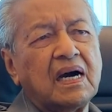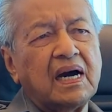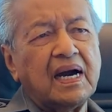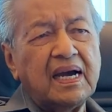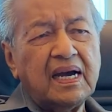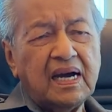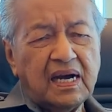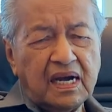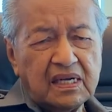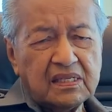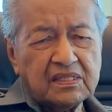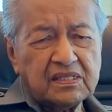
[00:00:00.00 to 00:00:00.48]
I
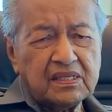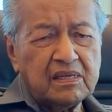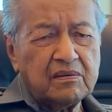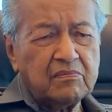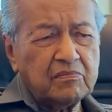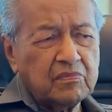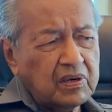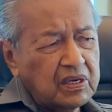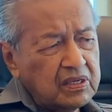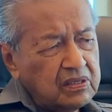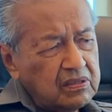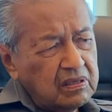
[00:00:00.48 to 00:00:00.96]
asked
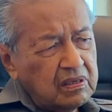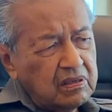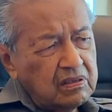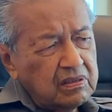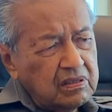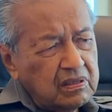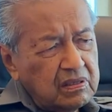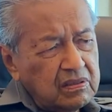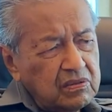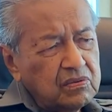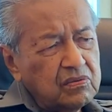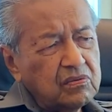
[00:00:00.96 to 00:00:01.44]
him,
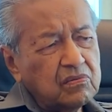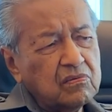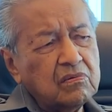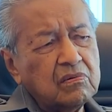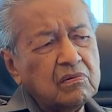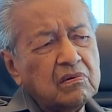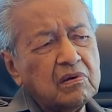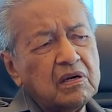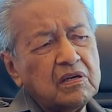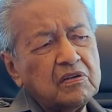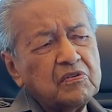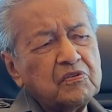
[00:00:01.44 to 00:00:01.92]

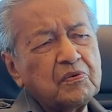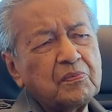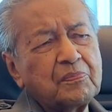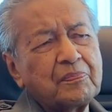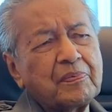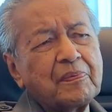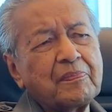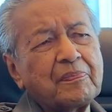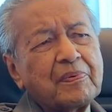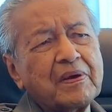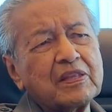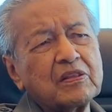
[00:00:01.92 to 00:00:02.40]
you
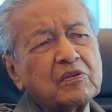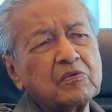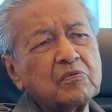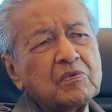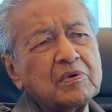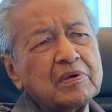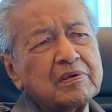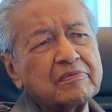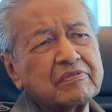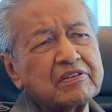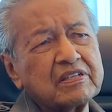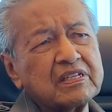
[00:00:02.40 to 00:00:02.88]
prepared to
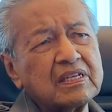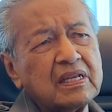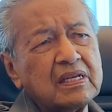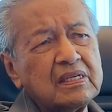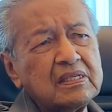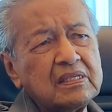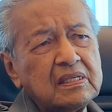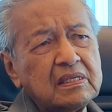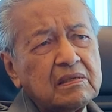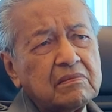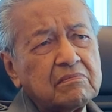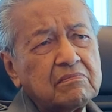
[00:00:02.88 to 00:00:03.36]
work with
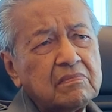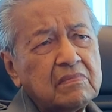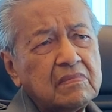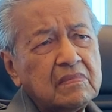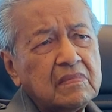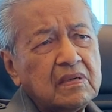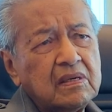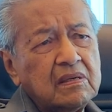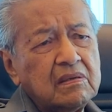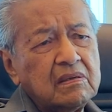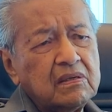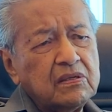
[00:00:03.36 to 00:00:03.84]
Najib?
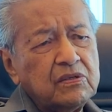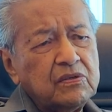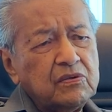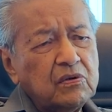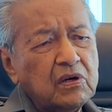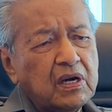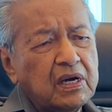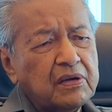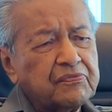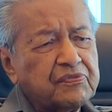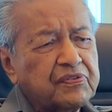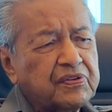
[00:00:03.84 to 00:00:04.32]

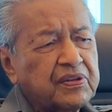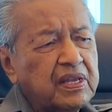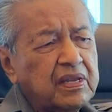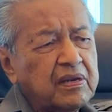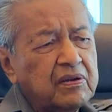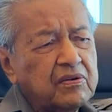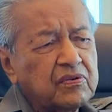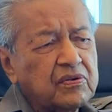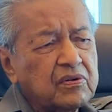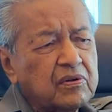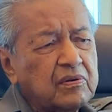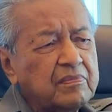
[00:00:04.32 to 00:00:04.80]
You have
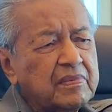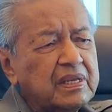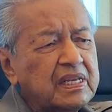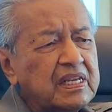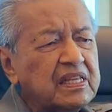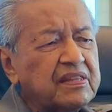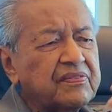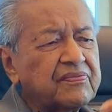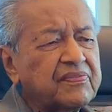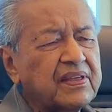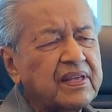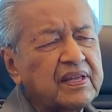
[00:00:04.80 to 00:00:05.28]
said so
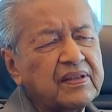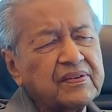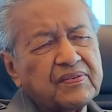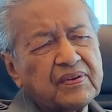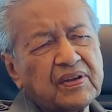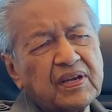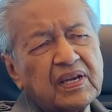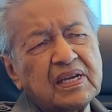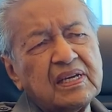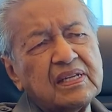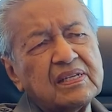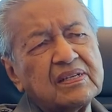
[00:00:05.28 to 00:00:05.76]
many things
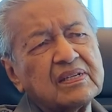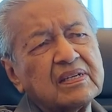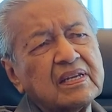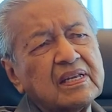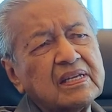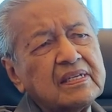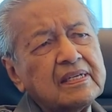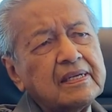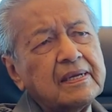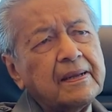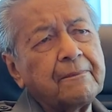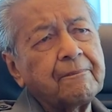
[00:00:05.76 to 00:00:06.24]
against
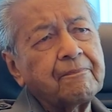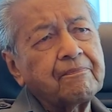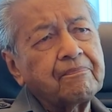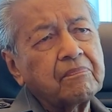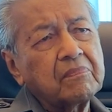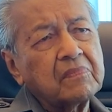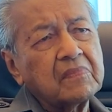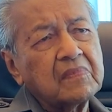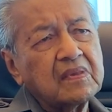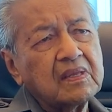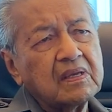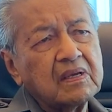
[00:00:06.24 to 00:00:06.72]
Najib.
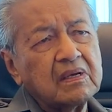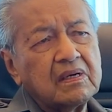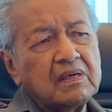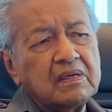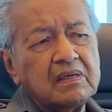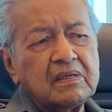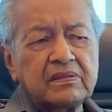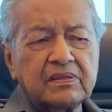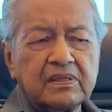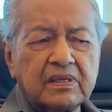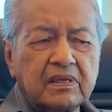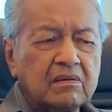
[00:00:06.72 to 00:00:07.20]

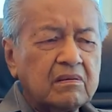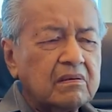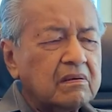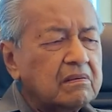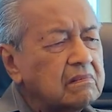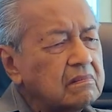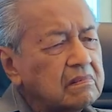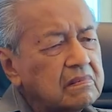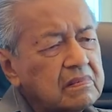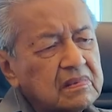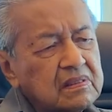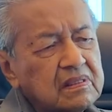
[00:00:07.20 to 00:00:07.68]
He said, oh,
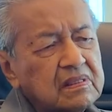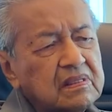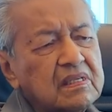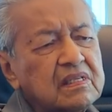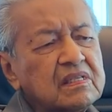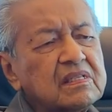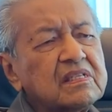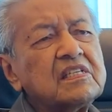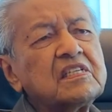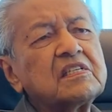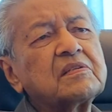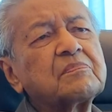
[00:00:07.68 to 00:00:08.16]

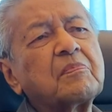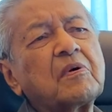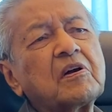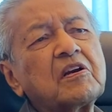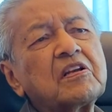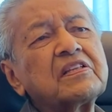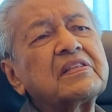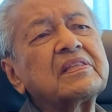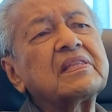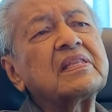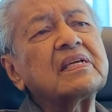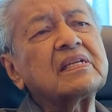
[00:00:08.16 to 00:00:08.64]
this is
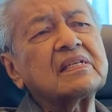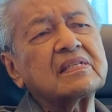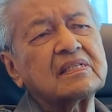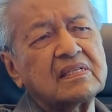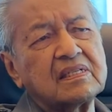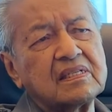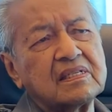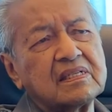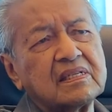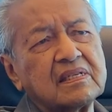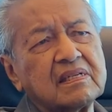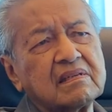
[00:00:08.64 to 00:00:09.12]
politics,
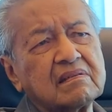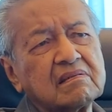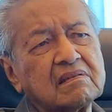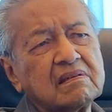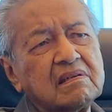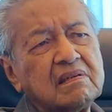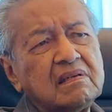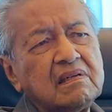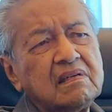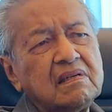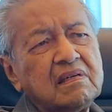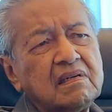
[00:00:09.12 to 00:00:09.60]
he said.
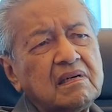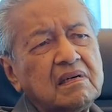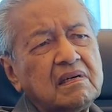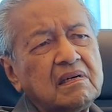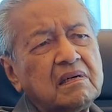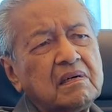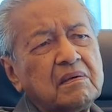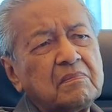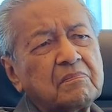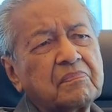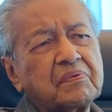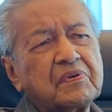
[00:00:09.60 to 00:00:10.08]

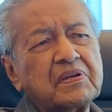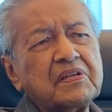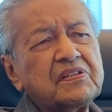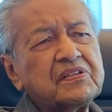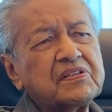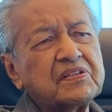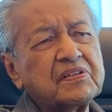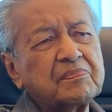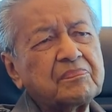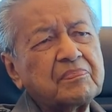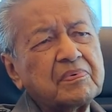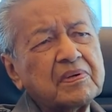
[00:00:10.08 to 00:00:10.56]

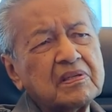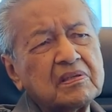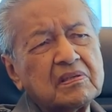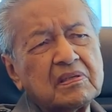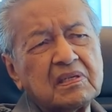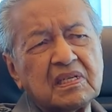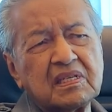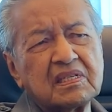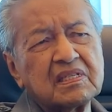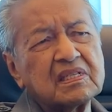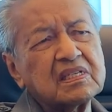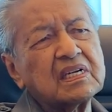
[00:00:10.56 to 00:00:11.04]
Principle
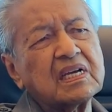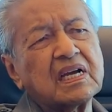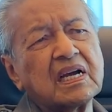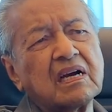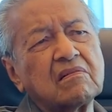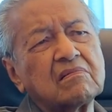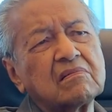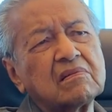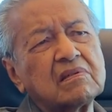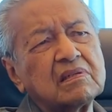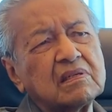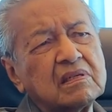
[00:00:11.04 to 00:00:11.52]
doesn't
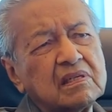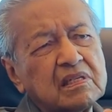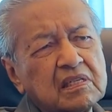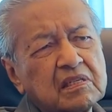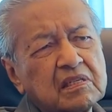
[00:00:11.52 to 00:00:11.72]
count.